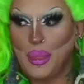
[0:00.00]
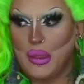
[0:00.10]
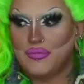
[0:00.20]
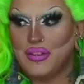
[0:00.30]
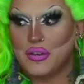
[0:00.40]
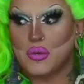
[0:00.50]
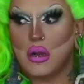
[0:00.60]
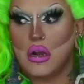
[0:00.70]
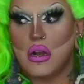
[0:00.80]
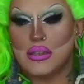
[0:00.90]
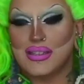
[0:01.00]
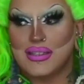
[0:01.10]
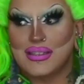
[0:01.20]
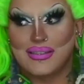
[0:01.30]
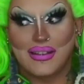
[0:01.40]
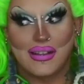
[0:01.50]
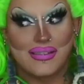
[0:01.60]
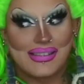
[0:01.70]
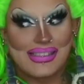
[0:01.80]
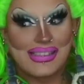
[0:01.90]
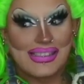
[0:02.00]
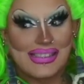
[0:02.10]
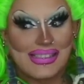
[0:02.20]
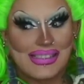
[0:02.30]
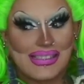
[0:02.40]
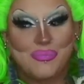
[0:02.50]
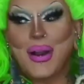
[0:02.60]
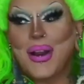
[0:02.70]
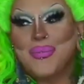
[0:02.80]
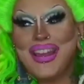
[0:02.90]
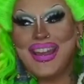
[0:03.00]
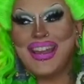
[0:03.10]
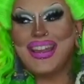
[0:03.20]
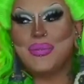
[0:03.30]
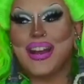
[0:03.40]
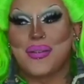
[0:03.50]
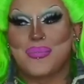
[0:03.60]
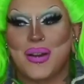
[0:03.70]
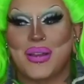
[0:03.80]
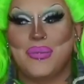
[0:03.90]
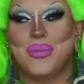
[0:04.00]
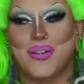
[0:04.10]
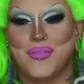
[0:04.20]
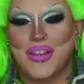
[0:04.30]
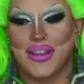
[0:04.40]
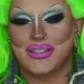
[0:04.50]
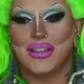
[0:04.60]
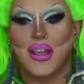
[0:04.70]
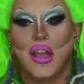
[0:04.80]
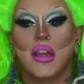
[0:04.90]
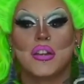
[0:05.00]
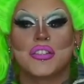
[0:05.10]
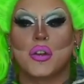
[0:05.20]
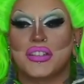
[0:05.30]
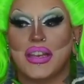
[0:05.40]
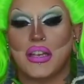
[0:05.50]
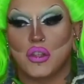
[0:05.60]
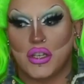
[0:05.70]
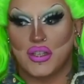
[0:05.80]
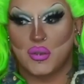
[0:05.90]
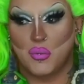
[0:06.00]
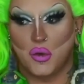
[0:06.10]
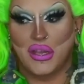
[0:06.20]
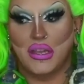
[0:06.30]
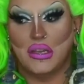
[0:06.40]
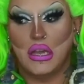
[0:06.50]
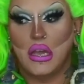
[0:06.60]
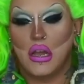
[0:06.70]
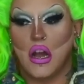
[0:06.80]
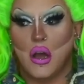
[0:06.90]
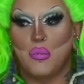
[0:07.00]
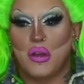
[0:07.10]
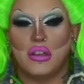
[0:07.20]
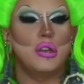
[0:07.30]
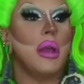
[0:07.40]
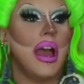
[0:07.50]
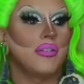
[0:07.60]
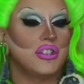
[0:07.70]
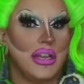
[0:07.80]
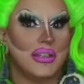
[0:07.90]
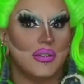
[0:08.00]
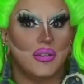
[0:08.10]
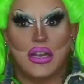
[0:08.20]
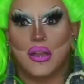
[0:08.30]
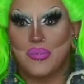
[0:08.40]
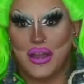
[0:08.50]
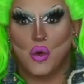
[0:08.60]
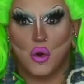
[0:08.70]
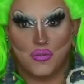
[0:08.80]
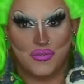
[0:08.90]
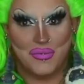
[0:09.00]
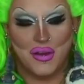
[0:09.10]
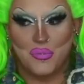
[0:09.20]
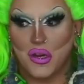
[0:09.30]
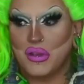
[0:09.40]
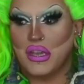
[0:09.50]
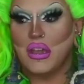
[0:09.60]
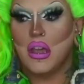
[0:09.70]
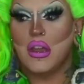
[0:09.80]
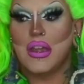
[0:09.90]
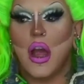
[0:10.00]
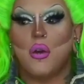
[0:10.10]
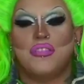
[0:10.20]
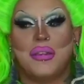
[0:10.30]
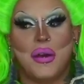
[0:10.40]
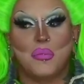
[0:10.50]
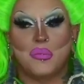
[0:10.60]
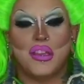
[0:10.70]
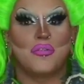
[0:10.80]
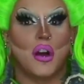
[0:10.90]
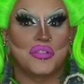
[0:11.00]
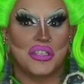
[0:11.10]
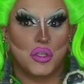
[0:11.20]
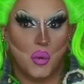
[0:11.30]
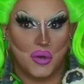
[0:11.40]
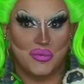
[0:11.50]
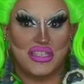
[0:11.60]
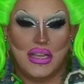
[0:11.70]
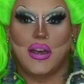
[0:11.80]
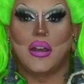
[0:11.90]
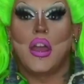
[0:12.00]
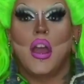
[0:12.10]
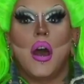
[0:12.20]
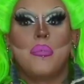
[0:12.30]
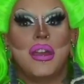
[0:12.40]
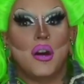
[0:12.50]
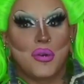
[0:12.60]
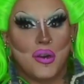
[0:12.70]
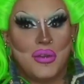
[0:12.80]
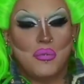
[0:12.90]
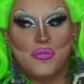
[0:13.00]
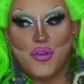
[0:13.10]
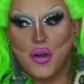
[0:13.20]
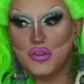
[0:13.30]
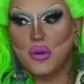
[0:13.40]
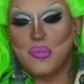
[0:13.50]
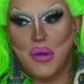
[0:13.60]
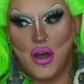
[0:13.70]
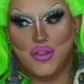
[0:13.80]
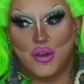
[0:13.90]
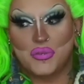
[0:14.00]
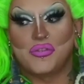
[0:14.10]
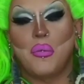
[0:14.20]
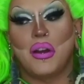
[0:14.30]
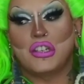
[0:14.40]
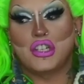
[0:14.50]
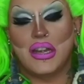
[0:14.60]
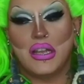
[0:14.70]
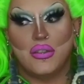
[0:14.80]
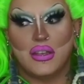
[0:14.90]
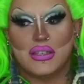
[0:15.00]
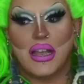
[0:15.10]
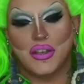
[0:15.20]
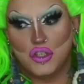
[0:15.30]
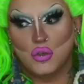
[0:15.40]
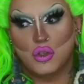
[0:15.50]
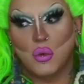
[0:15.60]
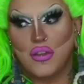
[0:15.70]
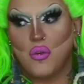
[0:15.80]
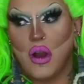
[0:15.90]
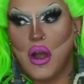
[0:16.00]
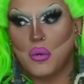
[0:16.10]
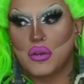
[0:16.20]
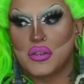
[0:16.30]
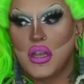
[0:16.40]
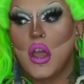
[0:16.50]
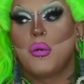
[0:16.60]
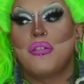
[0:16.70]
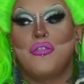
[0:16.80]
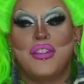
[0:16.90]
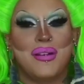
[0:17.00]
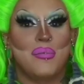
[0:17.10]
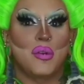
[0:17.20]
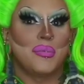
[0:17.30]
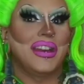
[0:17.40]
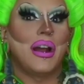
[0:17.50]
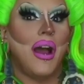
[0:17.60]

Fingers crossed. Burmy! We got a Burmy. Perfect. So let's take a look at this Burmy. You have a chance of getting a male or a female Burmy. Now, female Burmy evolves into WormaDAMN. A male Burmy will evolve into a Mothim. So if I wanted to shiny hunt this, I could do 24 hours. We have a female Burmy.